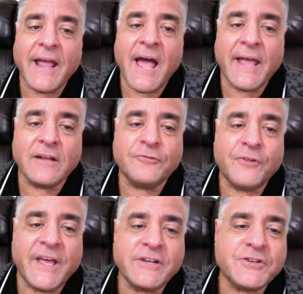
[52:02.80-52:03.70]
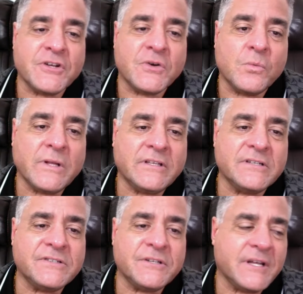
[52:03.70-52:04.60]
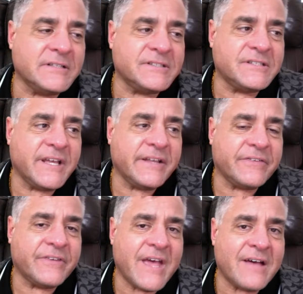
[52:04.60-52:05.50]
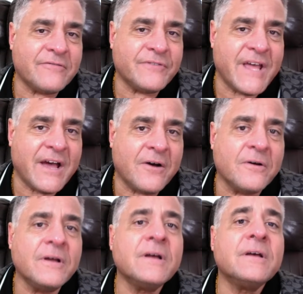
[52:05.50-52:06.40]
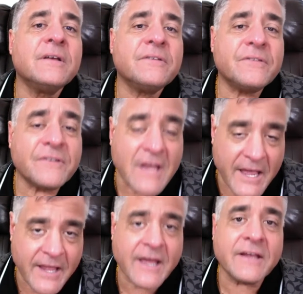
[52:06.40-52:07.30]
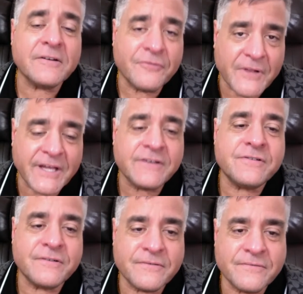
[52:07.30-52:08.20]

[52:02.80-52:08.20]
high inflation. What does the United States have now? Sky high inflation.